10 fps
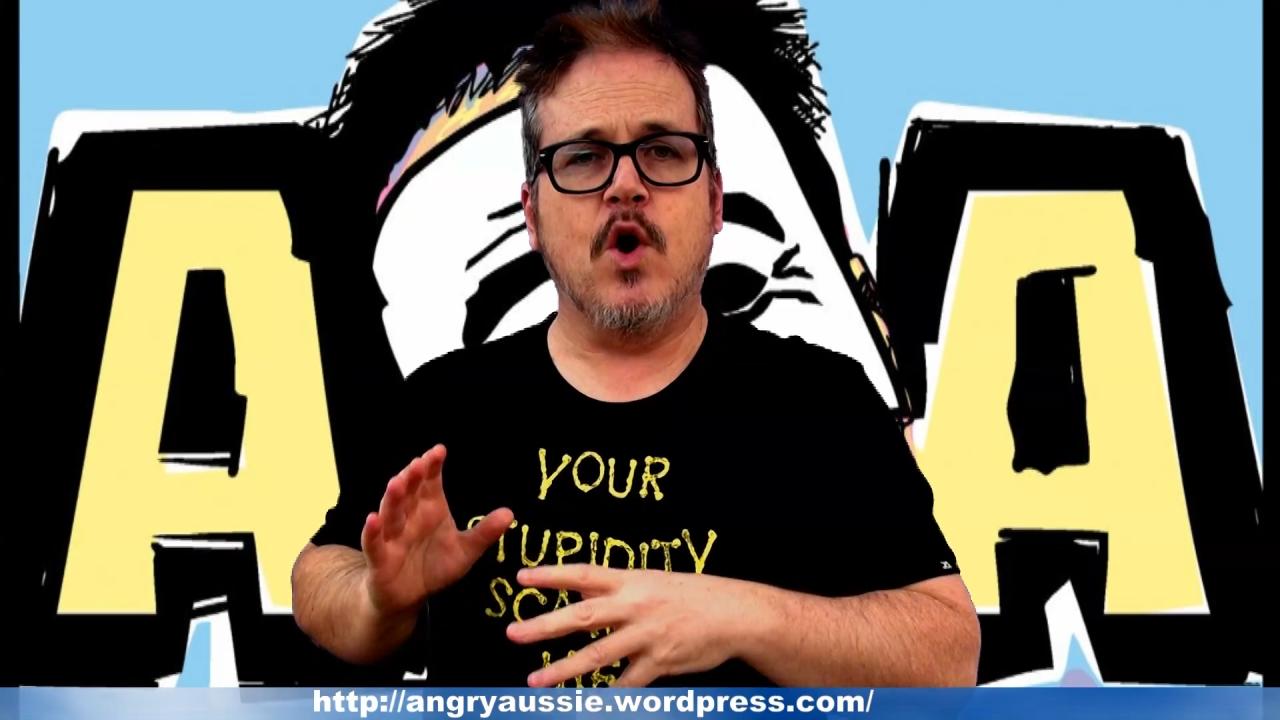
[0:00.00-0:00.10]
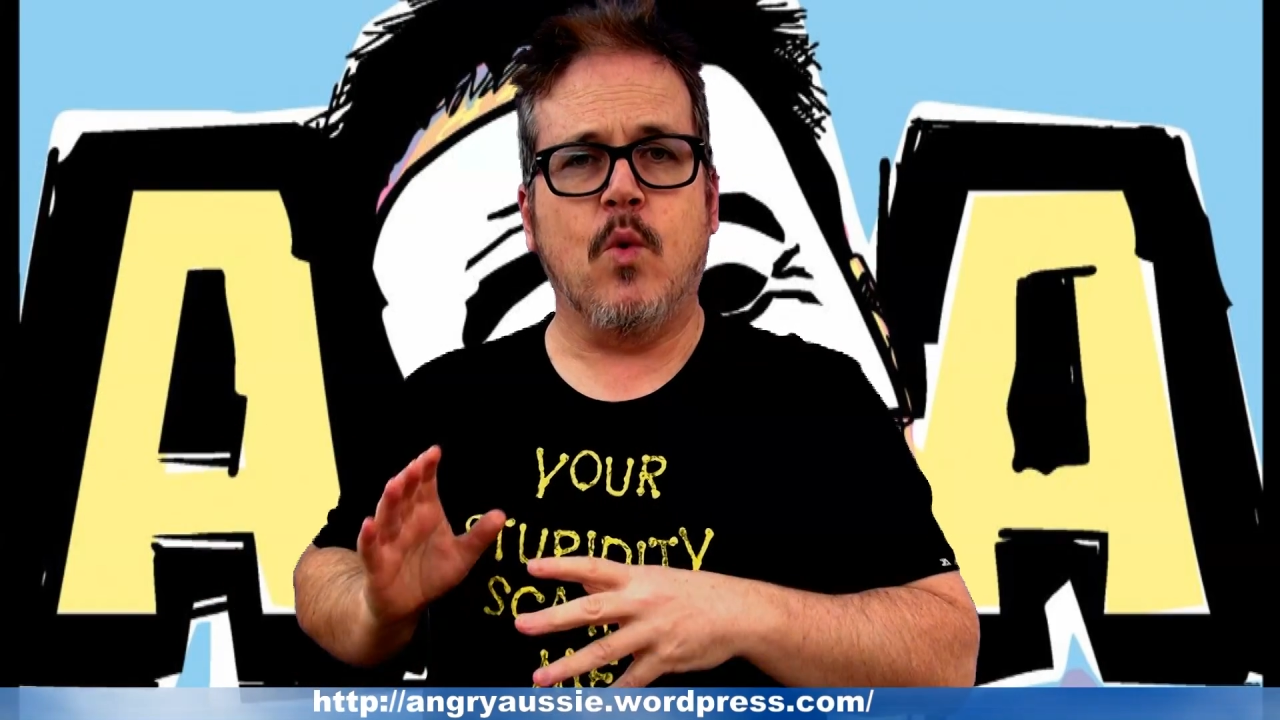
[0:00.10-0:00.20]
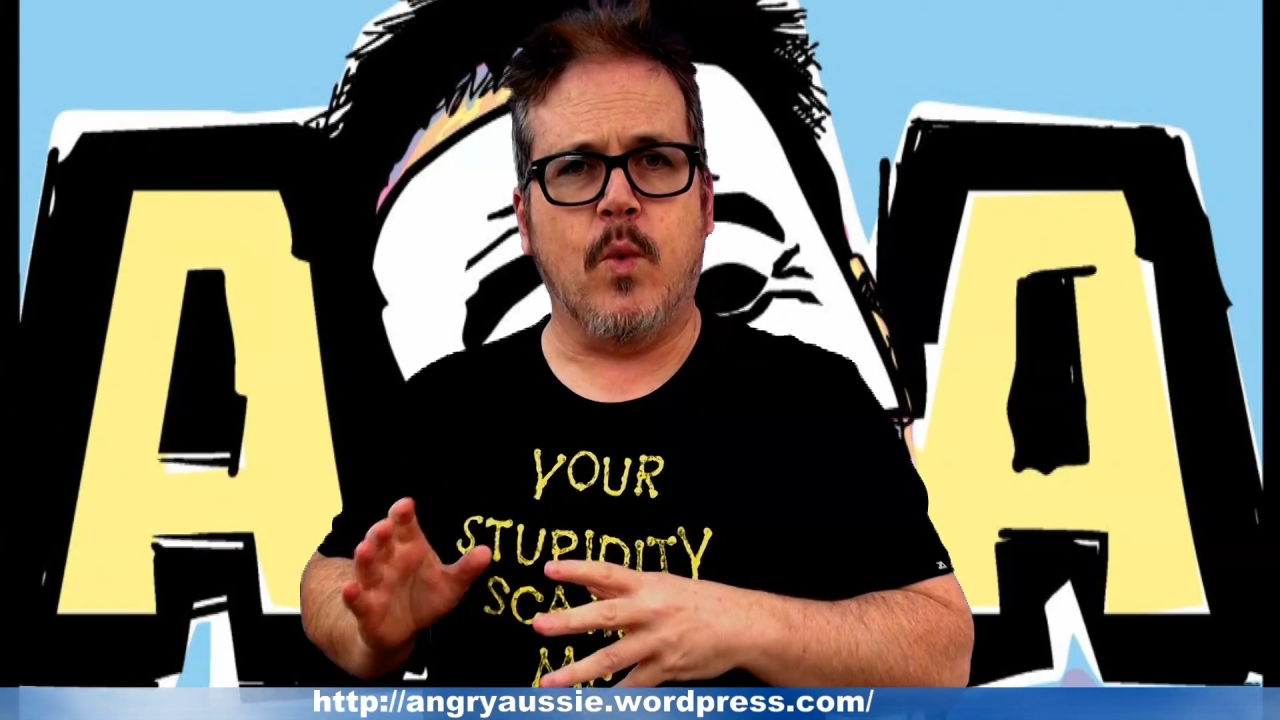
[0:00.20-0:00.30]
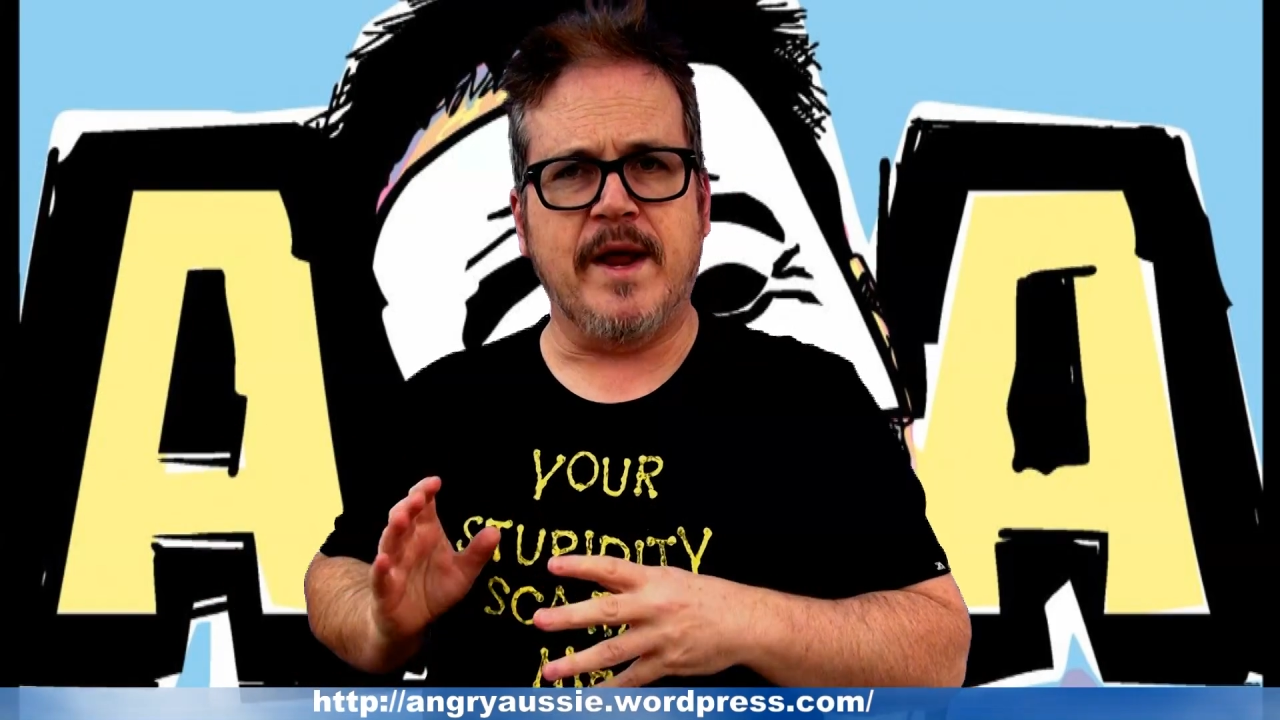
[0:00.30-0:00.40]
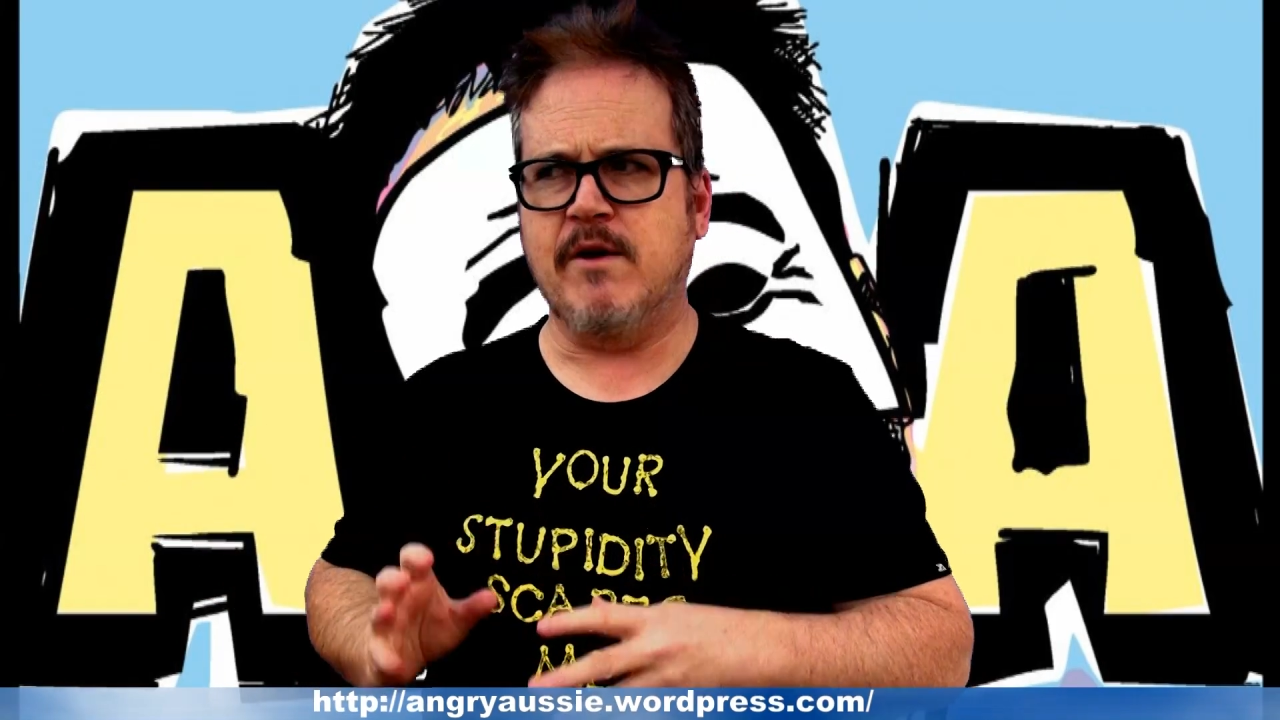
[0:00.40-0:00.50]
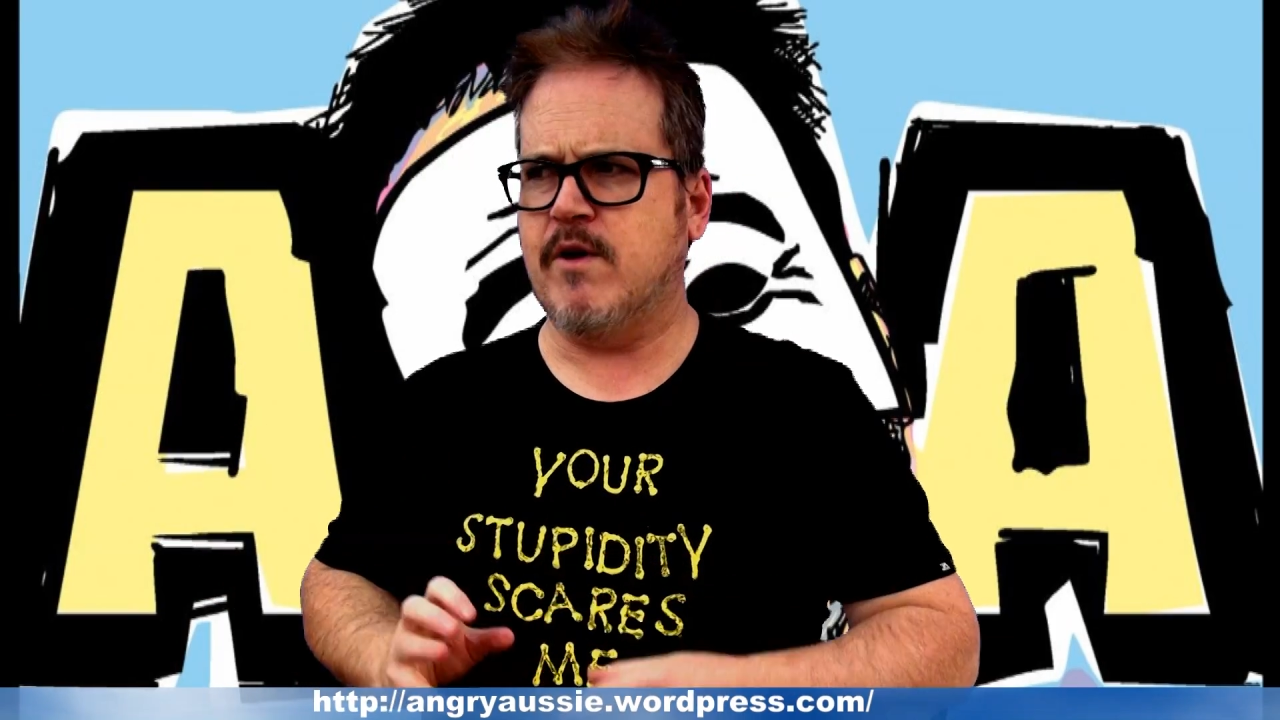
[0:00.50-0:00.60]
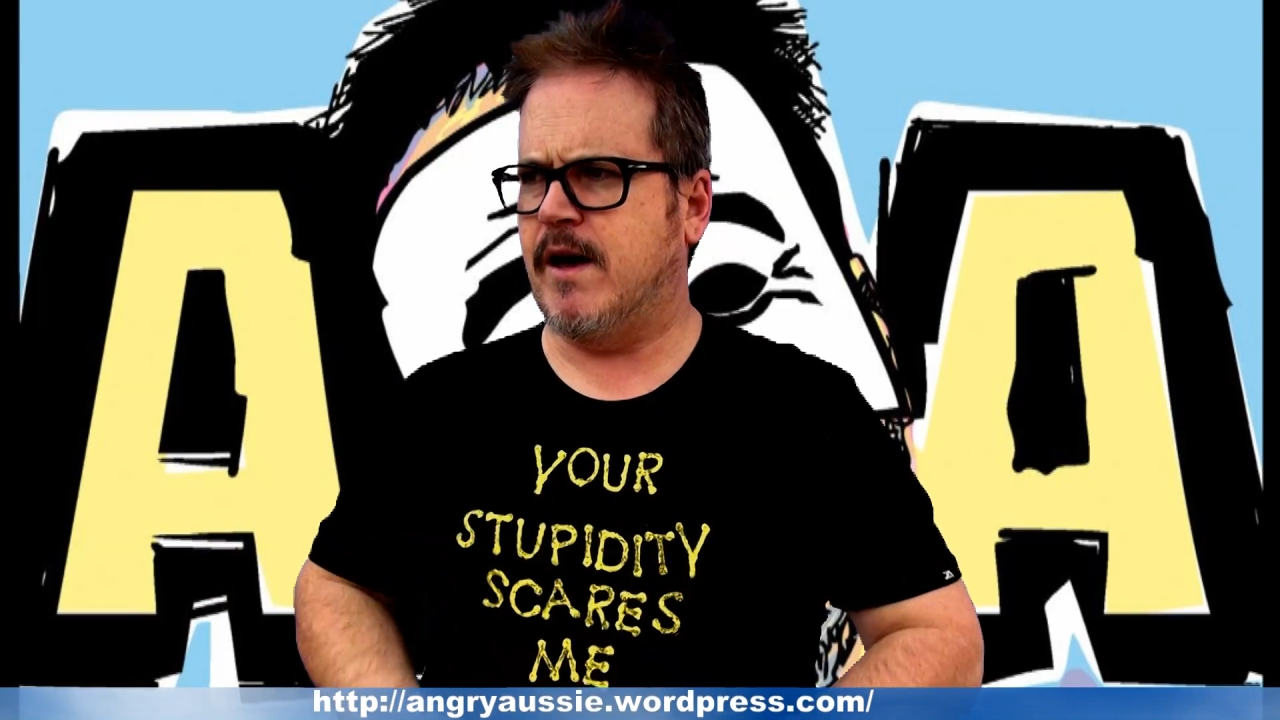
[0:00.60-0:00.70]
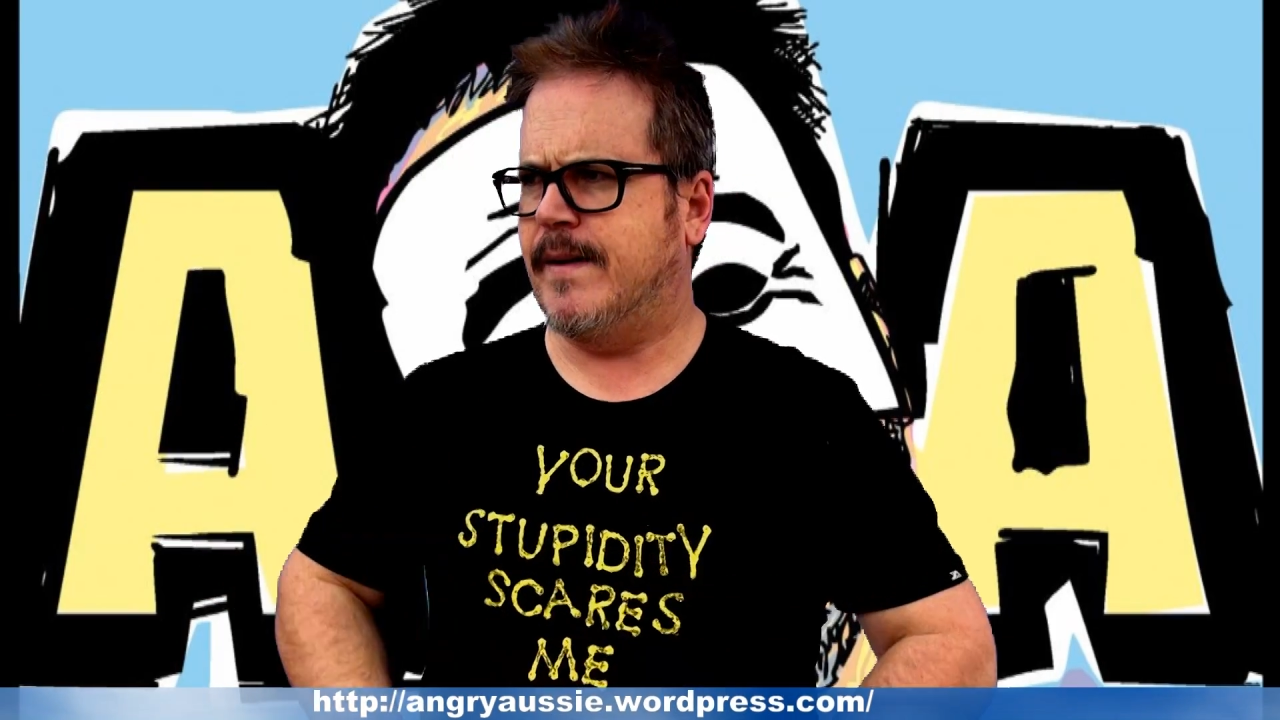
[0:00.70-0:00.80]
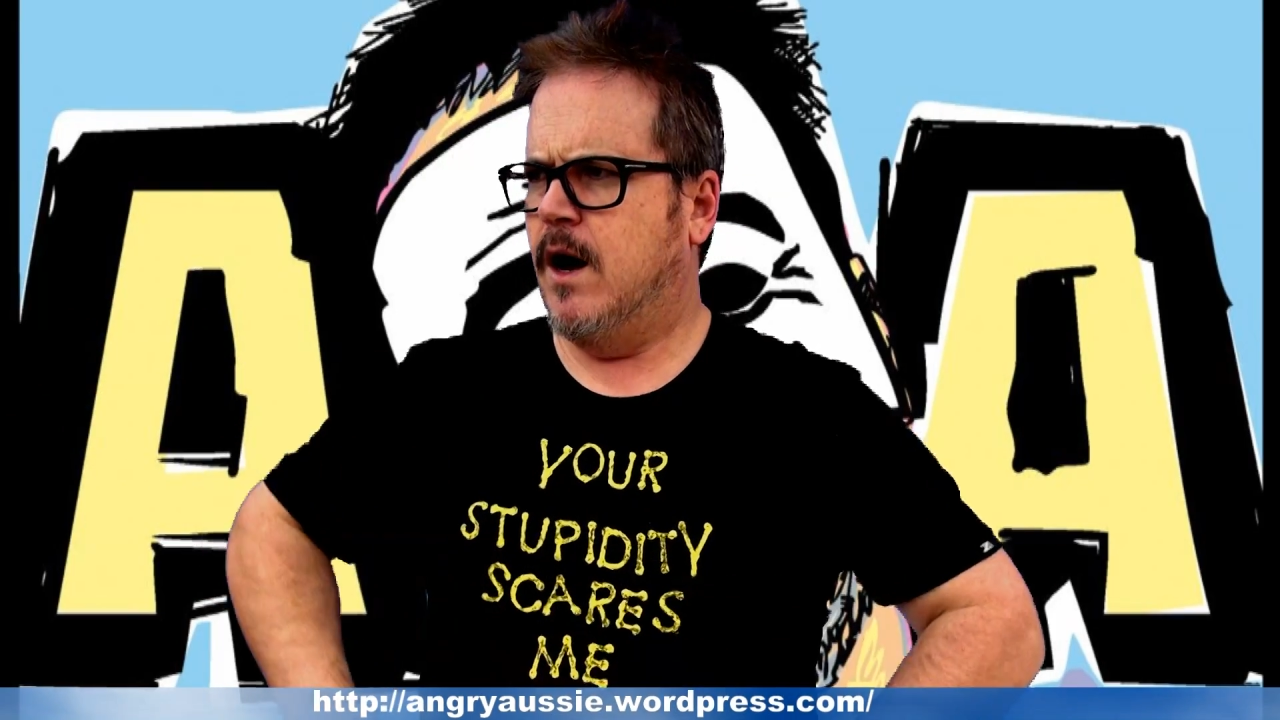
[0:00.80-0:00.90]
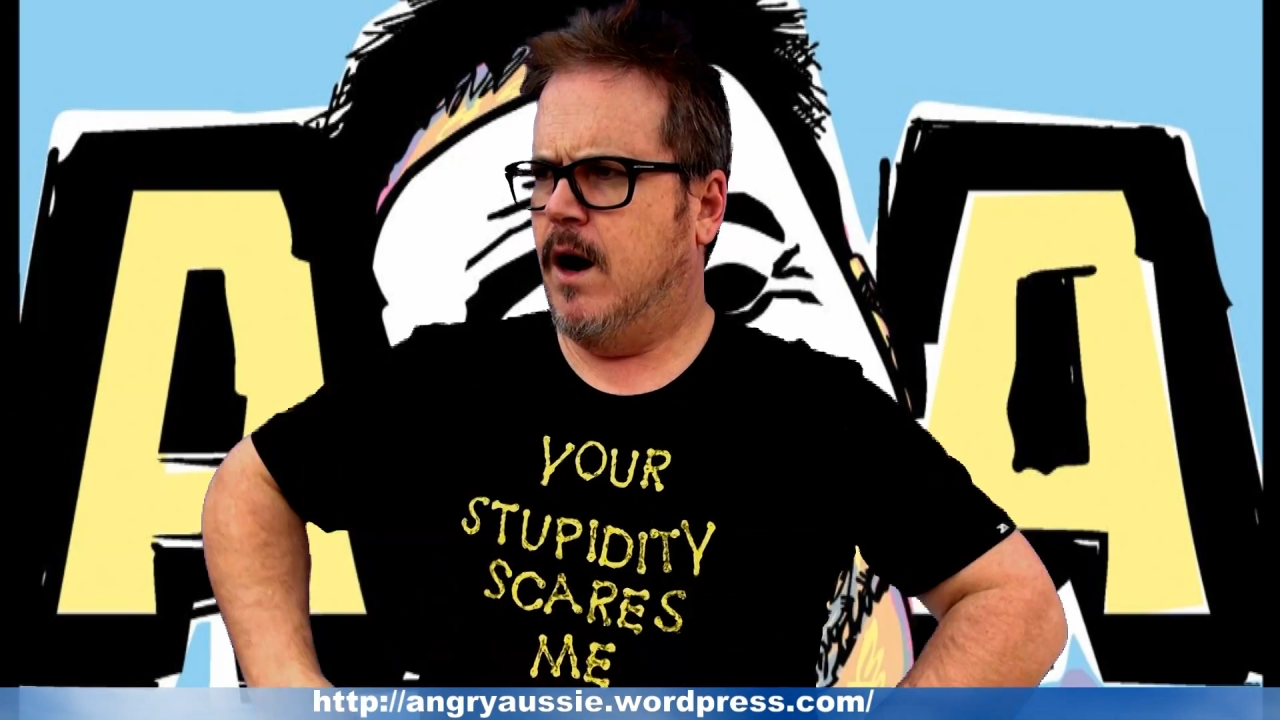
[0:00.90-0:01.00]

We're never going to go,